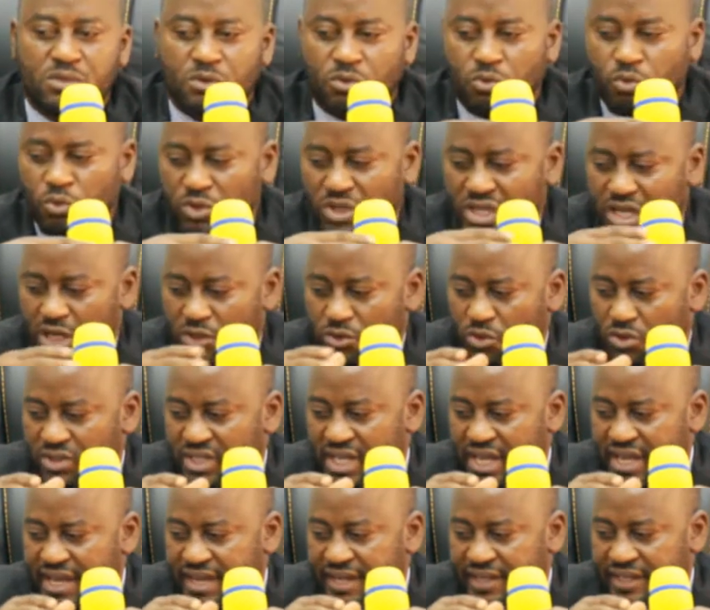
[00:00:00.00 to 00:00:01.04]
we look at
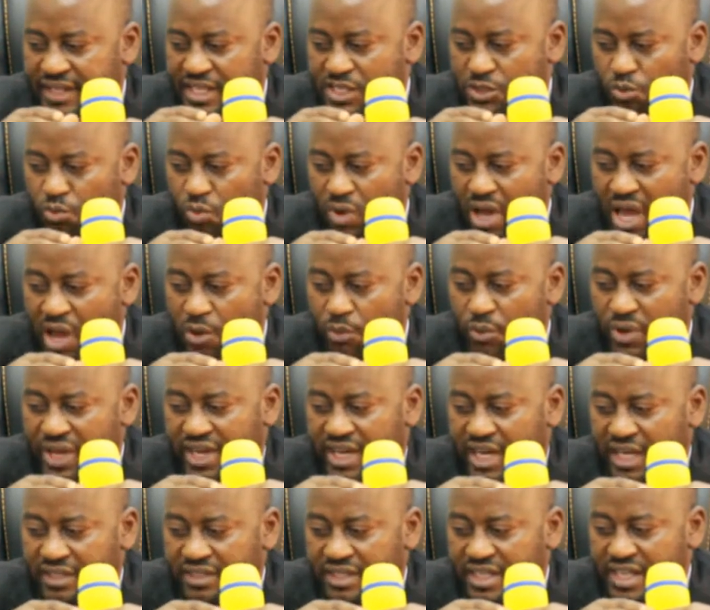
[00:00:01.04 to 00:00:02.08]
other areas where we
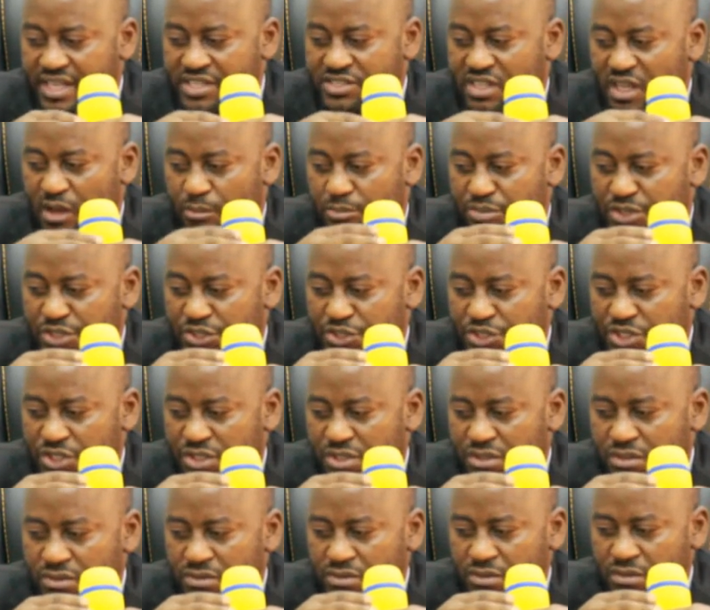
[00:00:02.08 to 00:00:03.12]
can establish
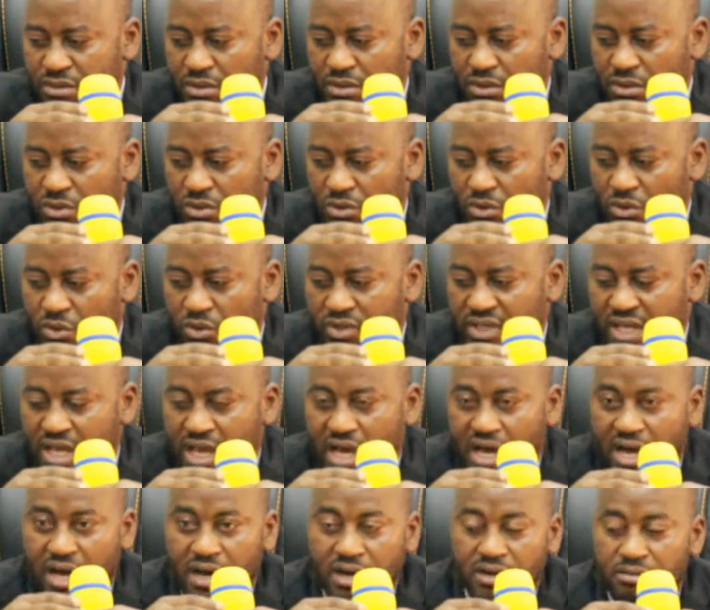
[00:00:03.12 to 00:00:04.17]

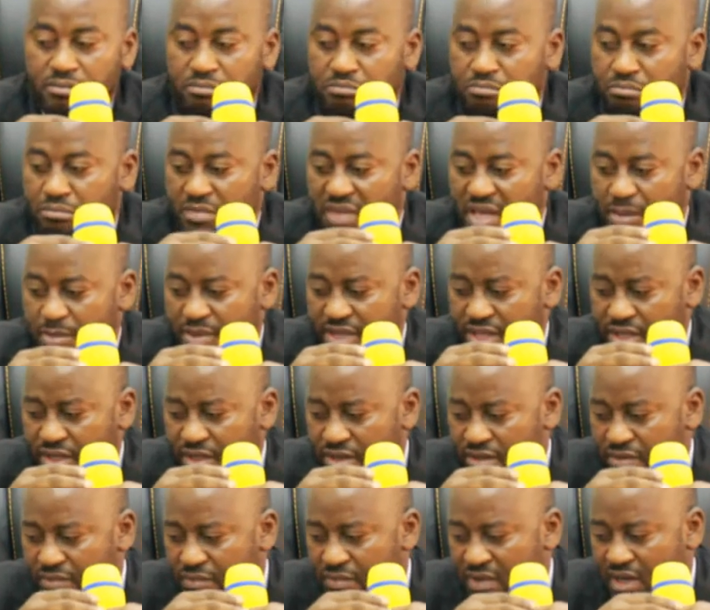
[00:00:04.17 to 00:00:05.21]
other maybe